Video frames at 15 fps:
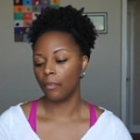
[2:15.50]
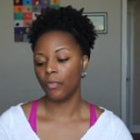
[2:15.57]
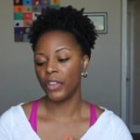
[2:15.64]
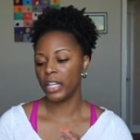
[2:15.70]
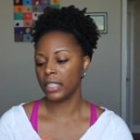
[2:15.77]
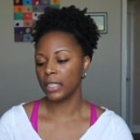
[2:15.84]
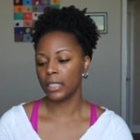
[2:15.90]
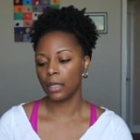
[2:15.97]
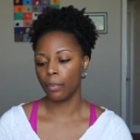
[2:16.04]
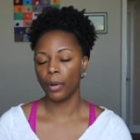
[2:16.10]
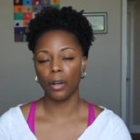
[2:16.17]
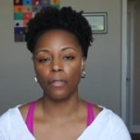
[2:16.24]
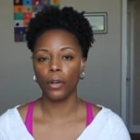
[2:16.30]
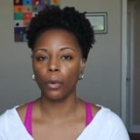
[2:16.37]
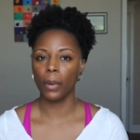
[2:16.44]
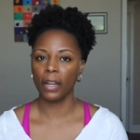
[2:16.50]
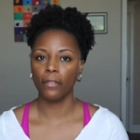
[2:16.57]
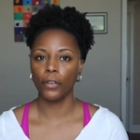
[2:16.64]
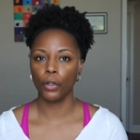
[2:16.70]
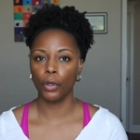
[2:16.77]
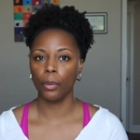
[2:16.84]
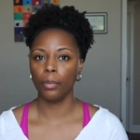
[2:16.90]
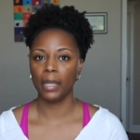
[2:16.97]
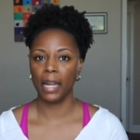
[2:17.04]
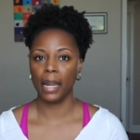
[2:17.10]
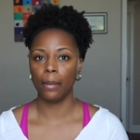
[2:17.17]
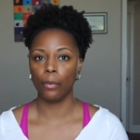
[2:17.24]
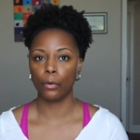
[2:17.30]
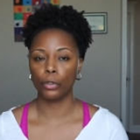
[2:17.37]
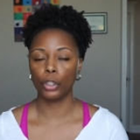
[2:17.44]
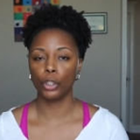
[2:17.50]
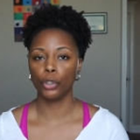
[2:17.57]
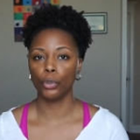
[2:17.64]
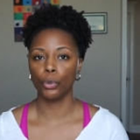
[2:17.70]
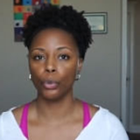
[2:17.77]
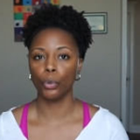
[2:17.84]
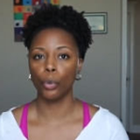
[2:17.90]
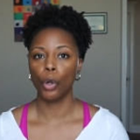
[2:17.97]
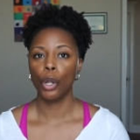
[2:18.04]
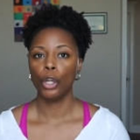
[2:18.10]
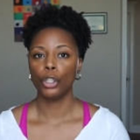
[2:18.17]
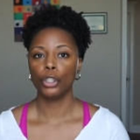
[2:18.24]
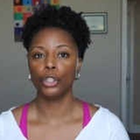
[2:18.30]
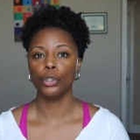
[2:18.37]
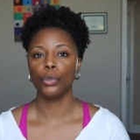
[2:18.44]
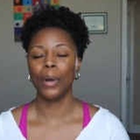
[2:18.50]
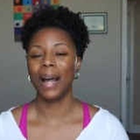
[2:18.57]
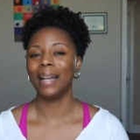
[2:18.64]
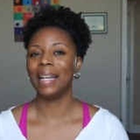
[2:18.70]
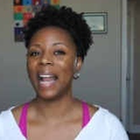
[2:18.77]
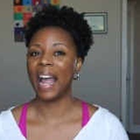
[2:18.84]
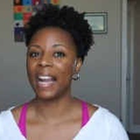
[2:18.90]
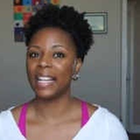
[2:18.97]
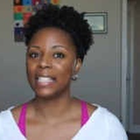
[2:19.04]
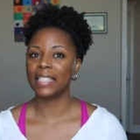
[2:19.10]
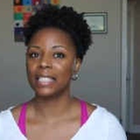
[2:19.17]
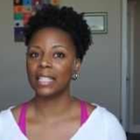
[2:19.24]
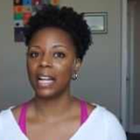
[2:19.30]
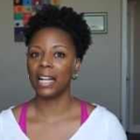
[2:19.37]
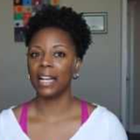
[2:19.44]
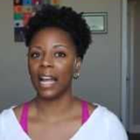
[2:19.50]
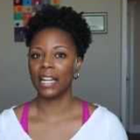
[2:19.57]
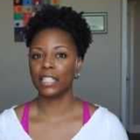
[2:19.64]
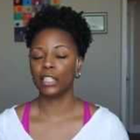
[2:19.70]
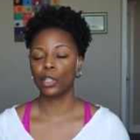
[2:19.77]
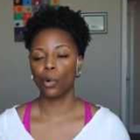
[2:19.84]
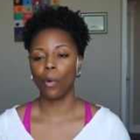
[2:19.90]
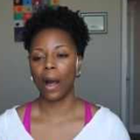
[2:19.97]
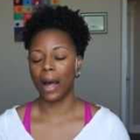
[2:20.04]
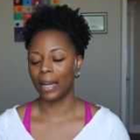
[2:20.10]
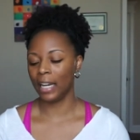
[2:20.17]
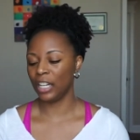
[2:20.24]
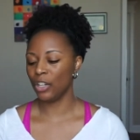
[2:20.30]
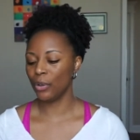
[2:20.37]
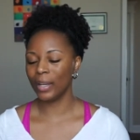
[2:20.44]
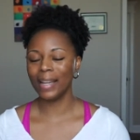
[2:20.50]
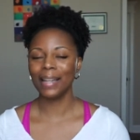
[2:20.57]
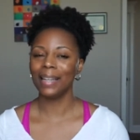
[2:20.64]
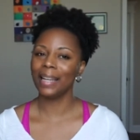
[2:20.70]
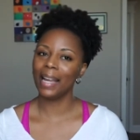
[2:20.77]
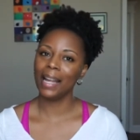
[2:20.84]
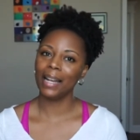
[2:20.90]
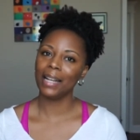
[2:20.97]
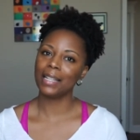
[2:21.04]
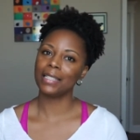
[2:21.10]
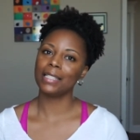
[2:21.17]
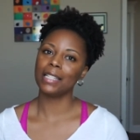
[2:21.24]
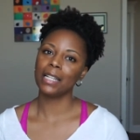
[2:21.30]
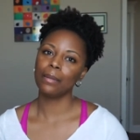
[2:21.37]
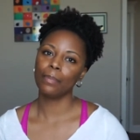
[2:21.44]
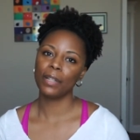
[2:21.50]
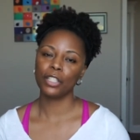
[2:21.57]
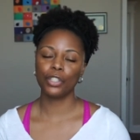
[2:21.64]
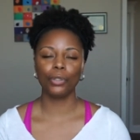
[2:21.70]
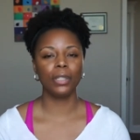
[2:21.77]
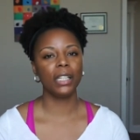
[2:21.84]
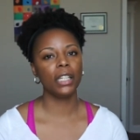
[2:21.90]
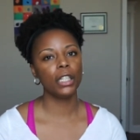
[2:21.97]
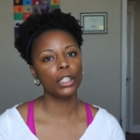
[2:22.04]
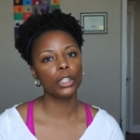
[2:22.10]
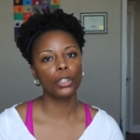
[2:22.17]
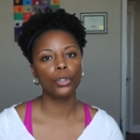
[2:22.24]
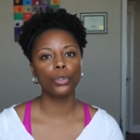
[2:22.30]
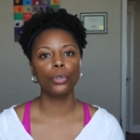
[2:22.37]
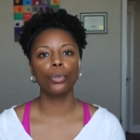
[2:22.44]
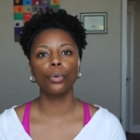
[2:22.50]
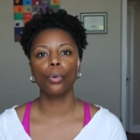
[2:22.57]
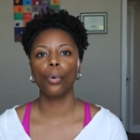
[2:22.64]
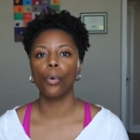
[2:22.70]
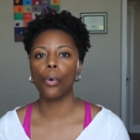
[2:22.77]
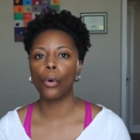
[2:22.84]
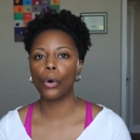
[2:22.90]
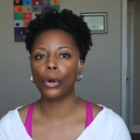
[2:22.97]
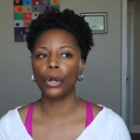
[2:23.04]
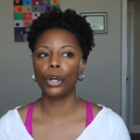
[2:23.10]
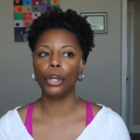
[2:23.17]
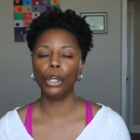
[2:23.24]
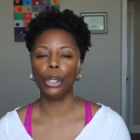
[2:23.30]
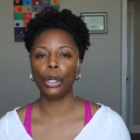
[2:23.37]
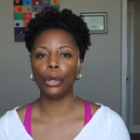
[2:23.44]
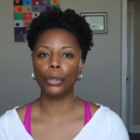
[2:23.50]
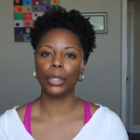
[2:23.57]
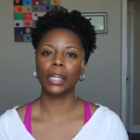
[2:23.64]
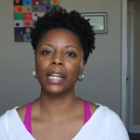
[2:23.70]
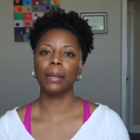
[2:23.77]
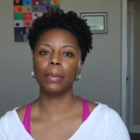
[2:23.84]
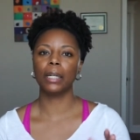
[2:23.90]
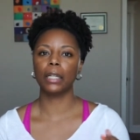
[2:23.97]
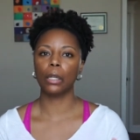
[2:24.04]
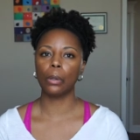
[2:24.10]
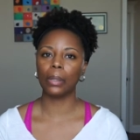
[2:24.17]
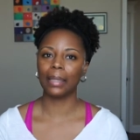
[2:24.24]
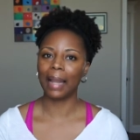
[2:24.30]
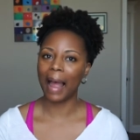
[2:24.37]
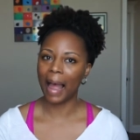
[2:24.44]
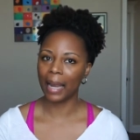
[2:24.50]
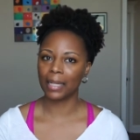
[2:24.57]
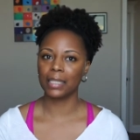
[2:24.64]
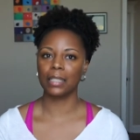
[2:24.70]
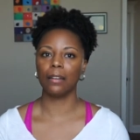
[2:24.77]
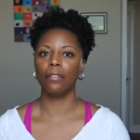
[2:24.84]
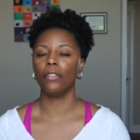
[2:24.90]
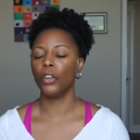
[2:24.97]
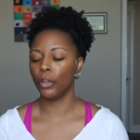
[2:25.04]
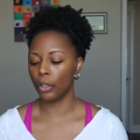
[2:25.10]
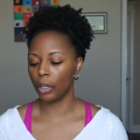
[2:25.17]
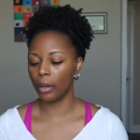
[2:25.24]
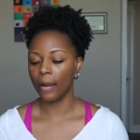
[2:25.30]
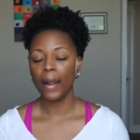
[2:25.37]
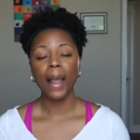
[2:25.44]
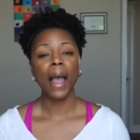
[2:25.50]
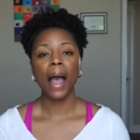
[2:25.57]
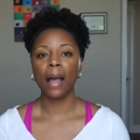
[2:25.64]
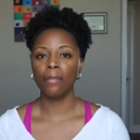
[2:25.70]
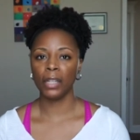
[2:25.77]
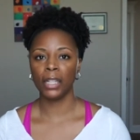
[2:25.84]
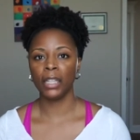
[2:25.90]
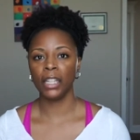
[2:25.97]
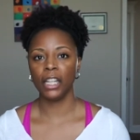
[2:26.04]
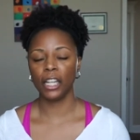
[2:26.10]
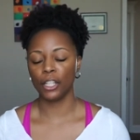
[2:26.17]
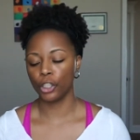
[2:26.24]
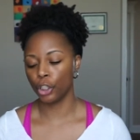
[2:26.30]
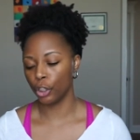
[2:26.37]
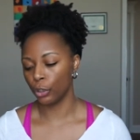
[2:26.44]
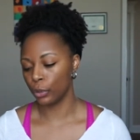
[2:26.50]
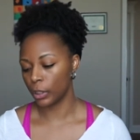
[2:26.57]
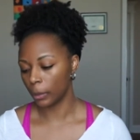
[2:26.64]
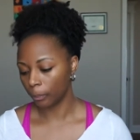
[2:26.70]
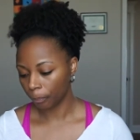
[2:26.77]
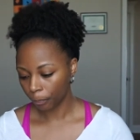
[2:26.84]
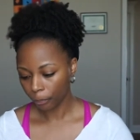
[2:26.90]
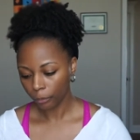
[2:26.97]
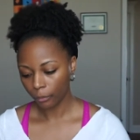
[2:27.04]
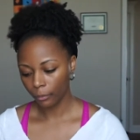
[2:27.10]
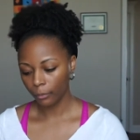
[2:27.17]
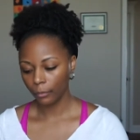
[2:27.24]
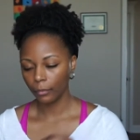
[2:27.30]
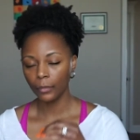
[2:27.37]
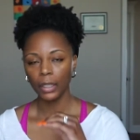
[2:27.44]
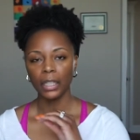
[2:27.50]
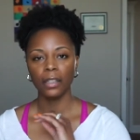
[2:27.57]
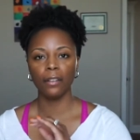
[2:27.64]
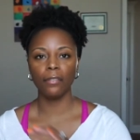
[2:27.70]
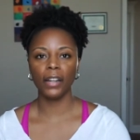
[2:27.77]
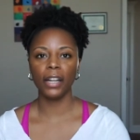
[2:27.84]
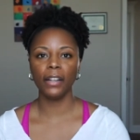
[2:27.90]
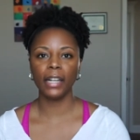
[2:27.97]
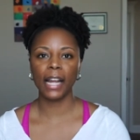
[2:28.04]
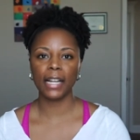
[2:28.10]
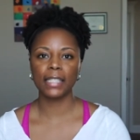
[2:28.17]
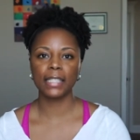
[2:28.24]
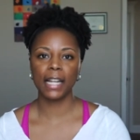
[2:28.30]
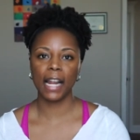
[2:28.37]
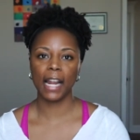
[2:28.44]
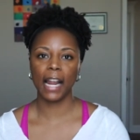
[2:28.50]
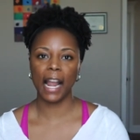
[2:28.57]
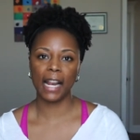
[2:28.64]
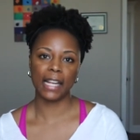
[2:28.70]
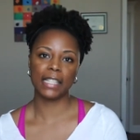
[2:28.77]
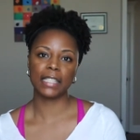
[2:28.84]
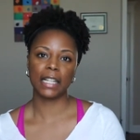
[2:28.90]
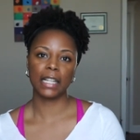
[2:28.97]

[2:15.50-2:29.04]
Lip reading: this is a perfect way for you to be able to do a nice squat, and you can get as deep as you need to, or you know, you can keep it a little lax if you're having knee issues. The very next thing in this